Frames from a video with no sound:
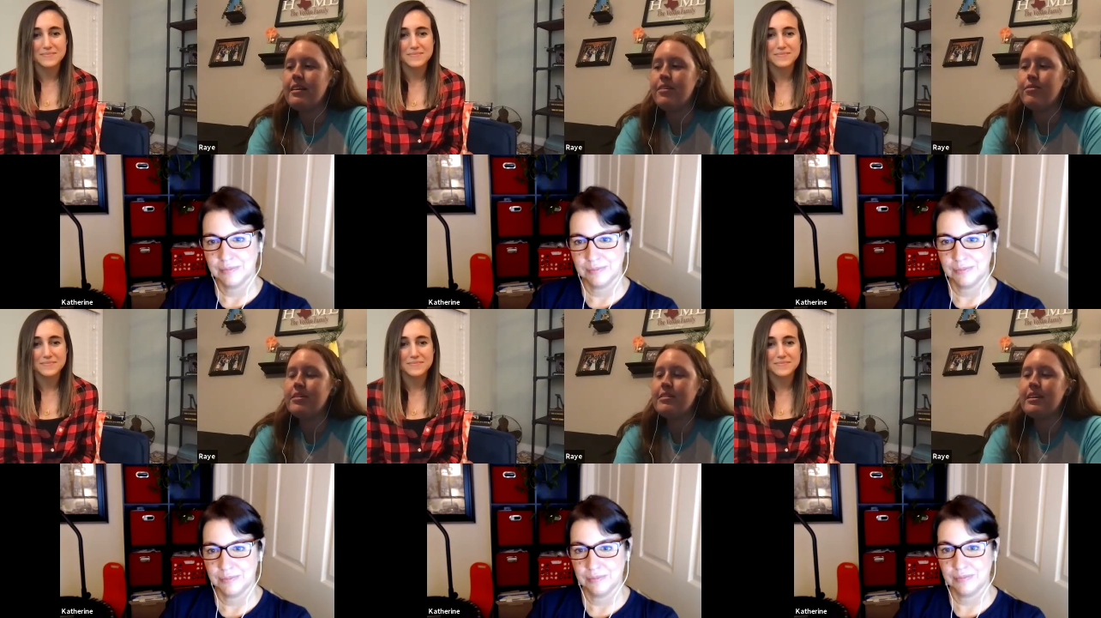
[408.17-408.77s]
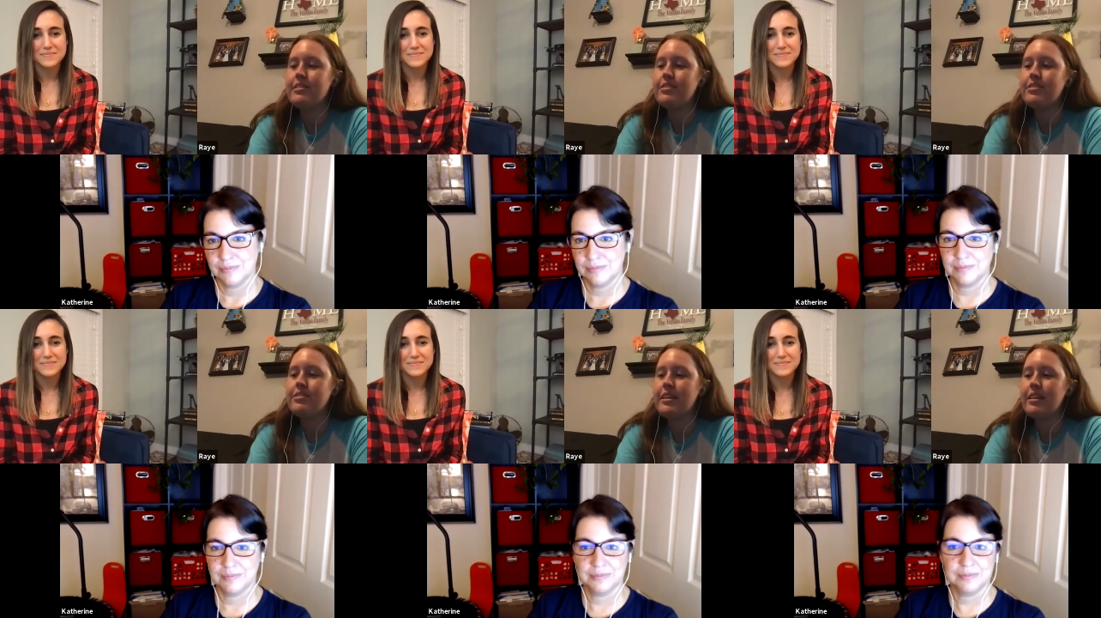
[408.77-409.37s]
Speaker 1: It was
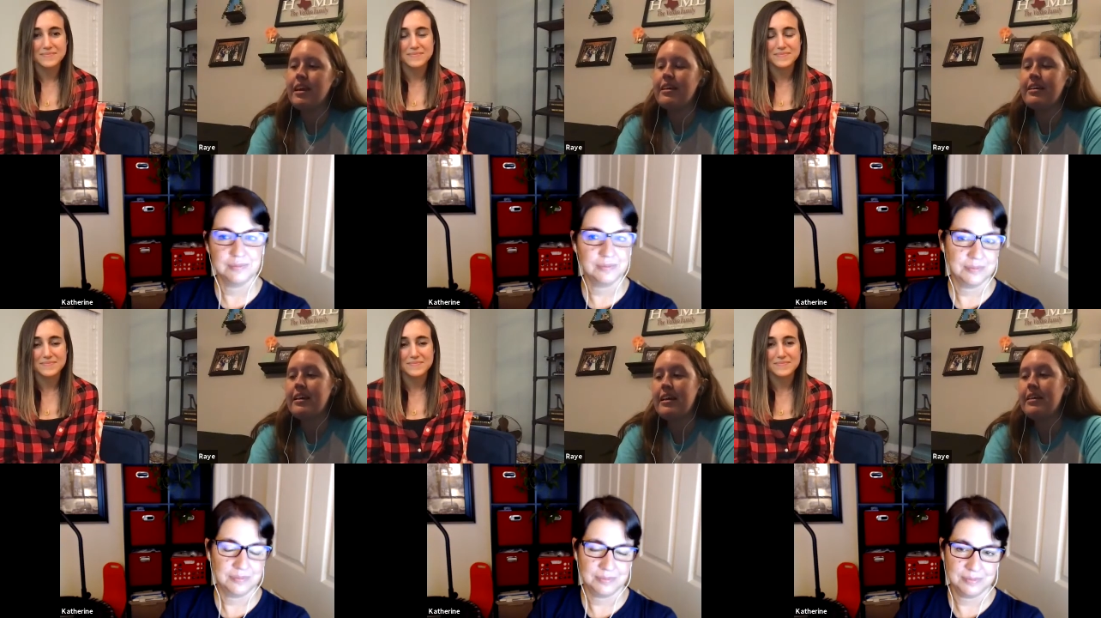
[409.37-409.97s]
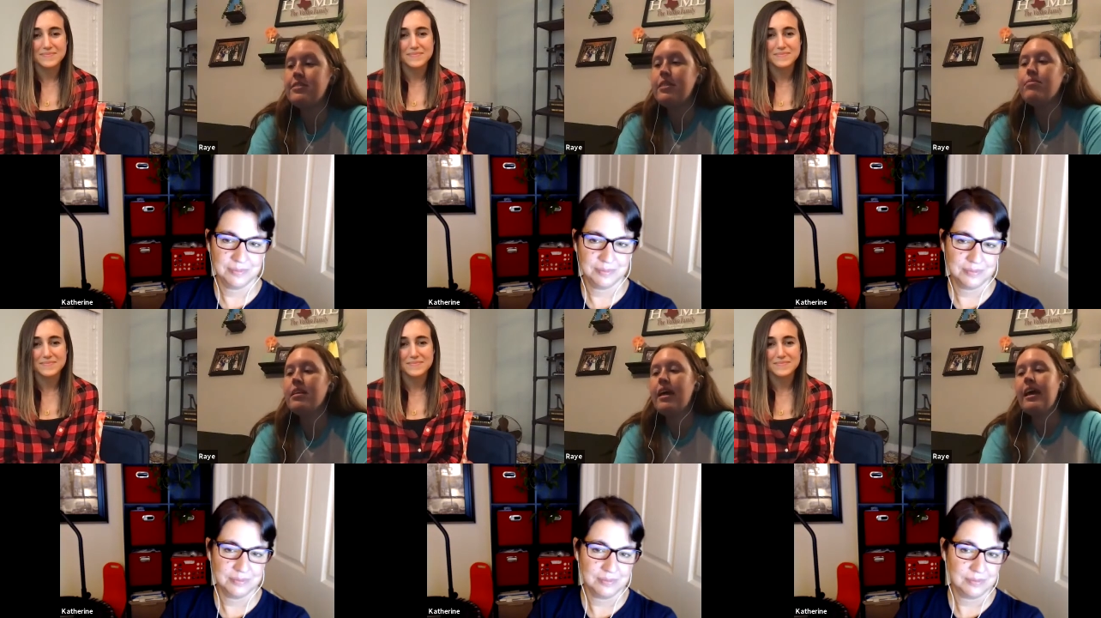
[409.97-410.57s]
interesting. Like he
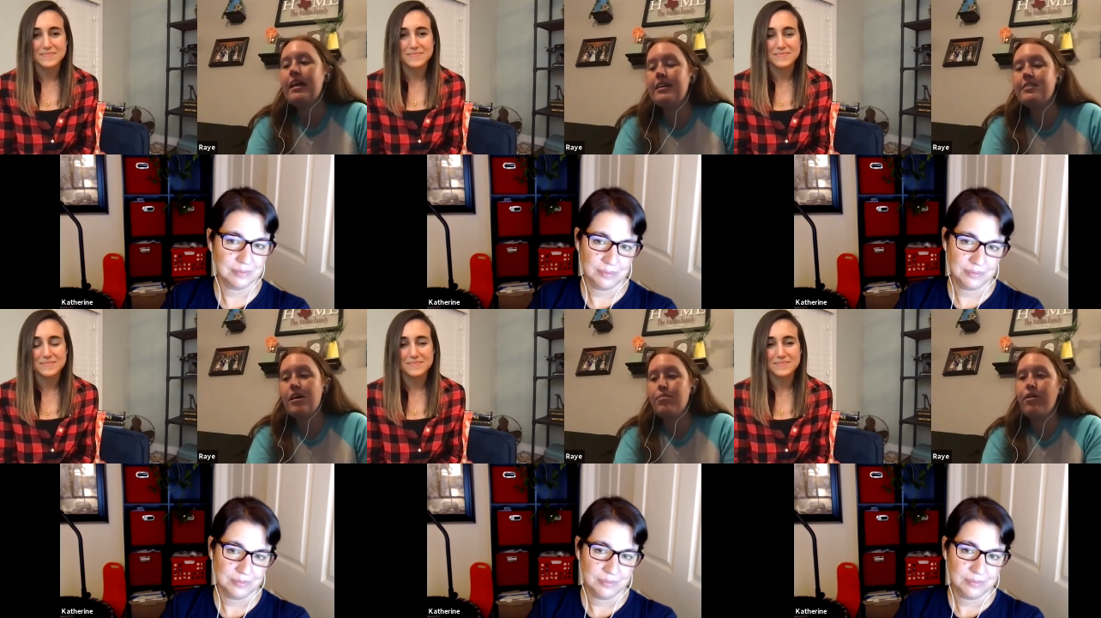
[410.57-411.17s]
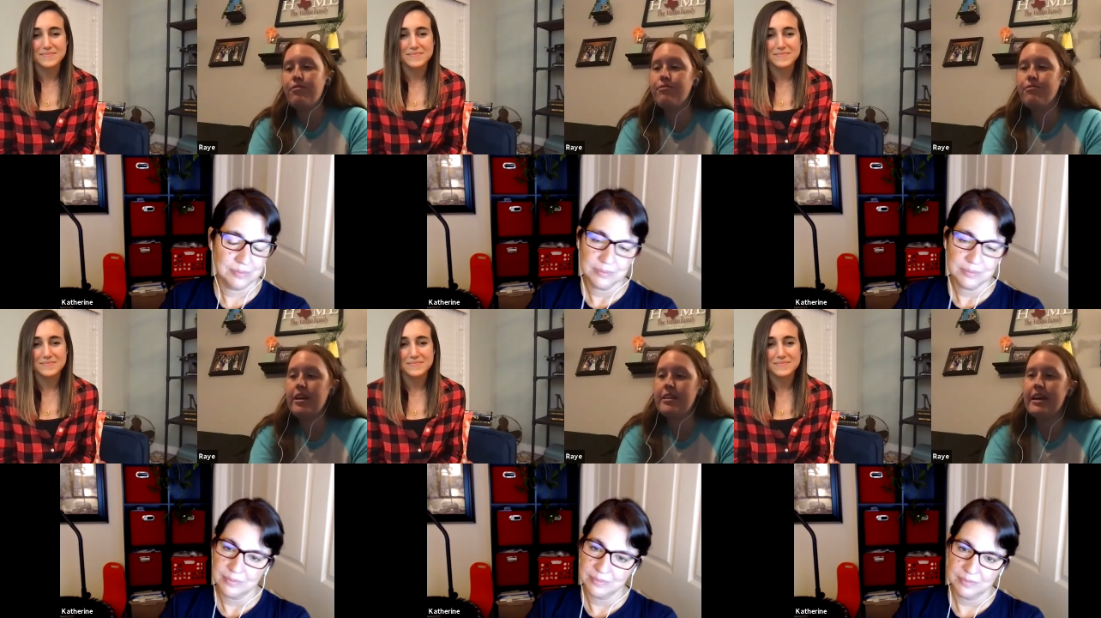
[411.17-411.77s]
seemed to at least come off
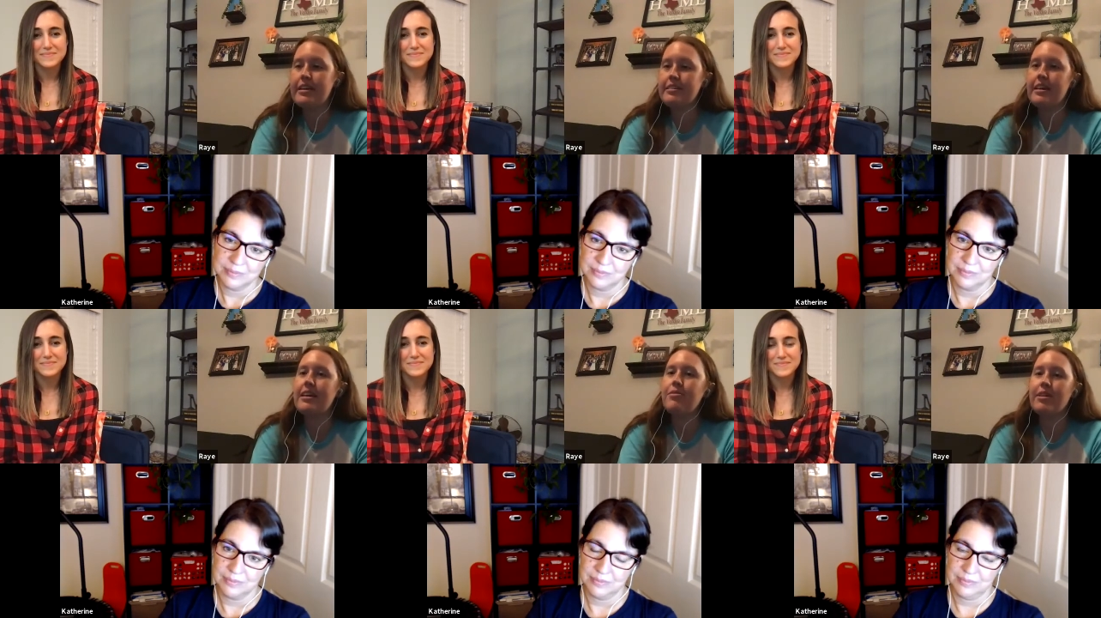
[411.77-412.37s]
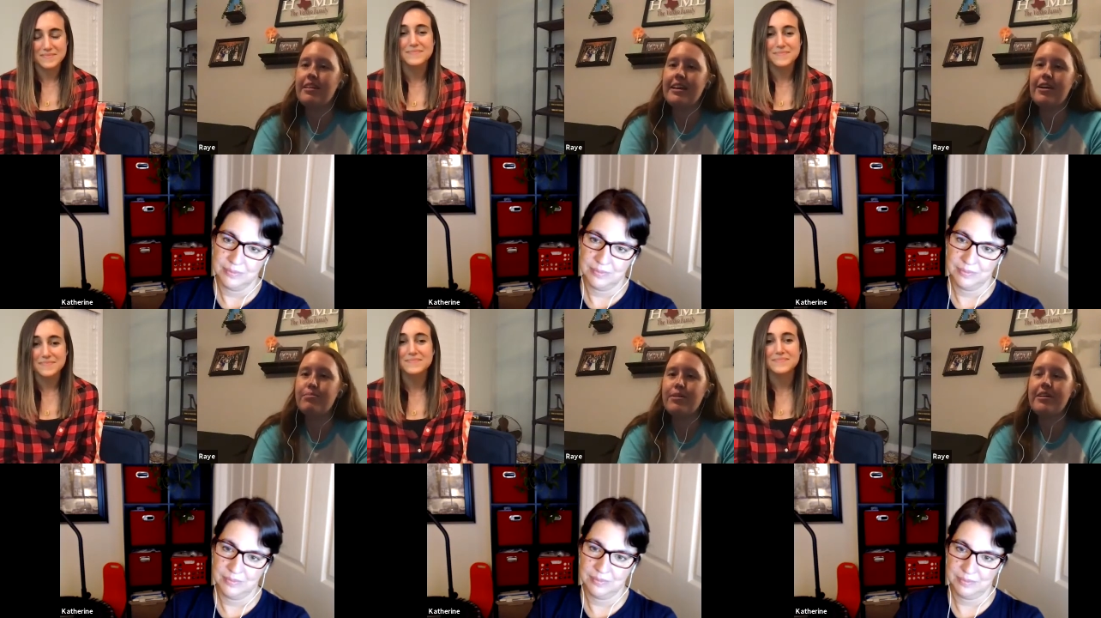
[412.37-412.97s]
very nice. Like he wanted to
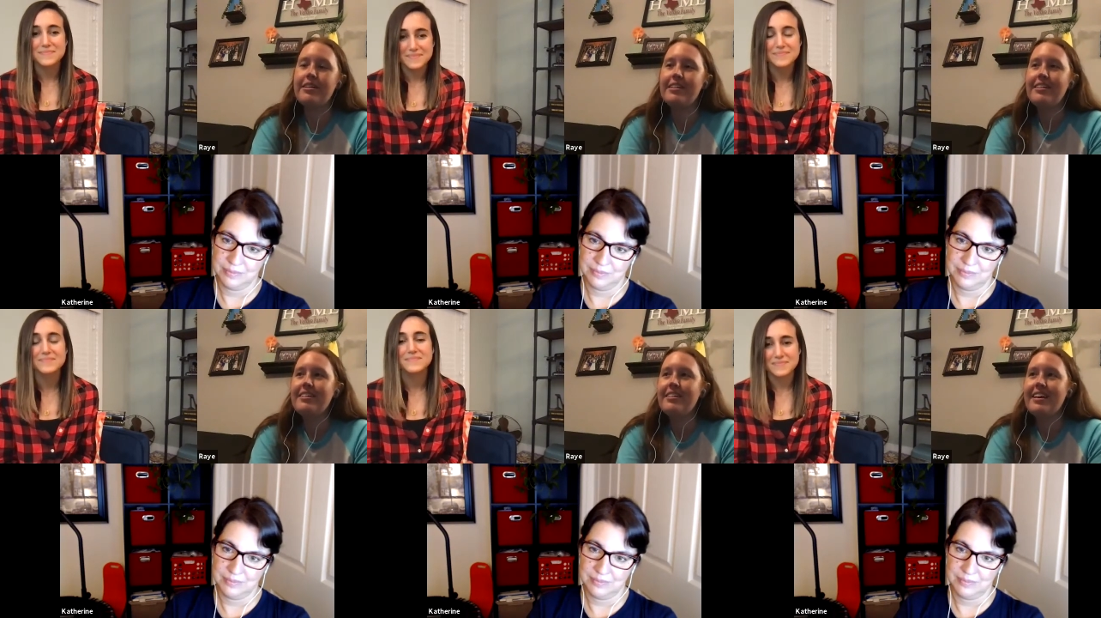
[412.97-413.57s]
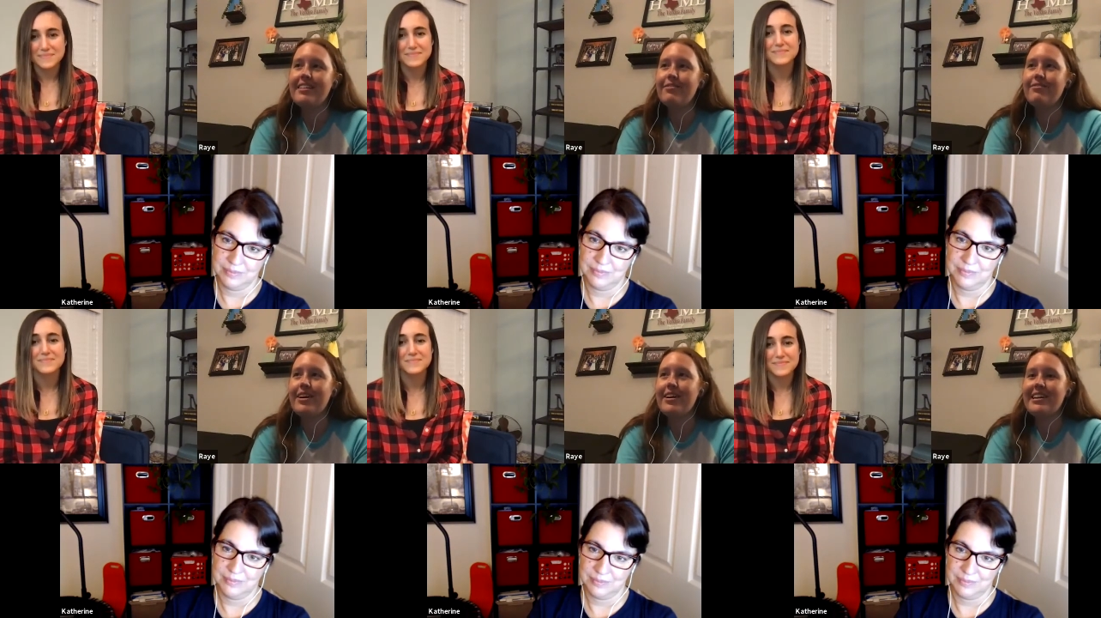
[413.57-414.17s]
help her in a
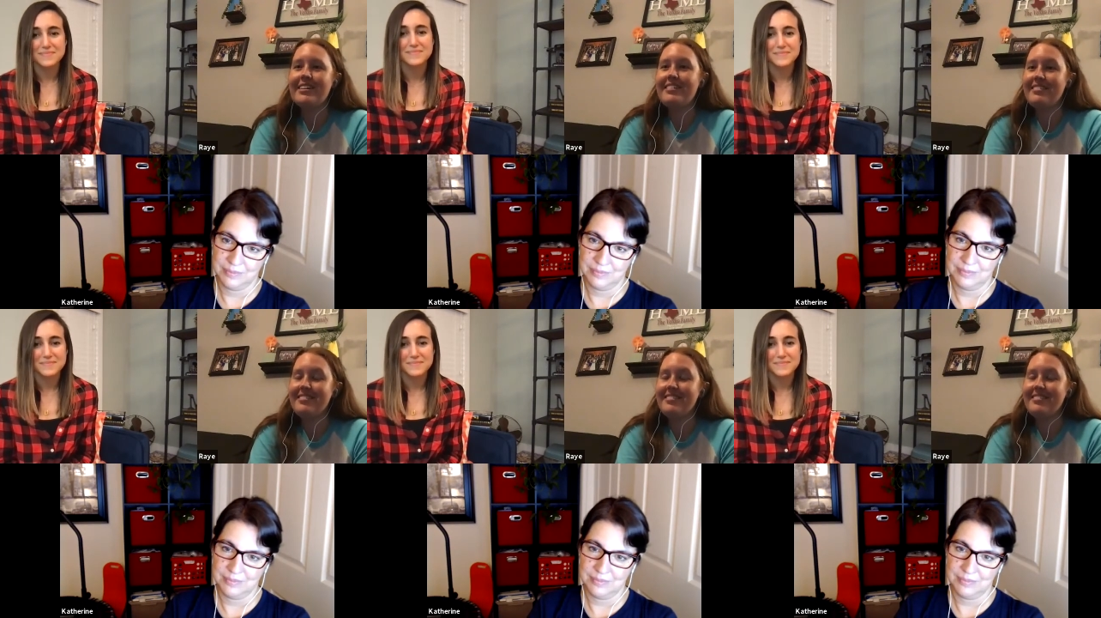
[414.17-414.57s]
very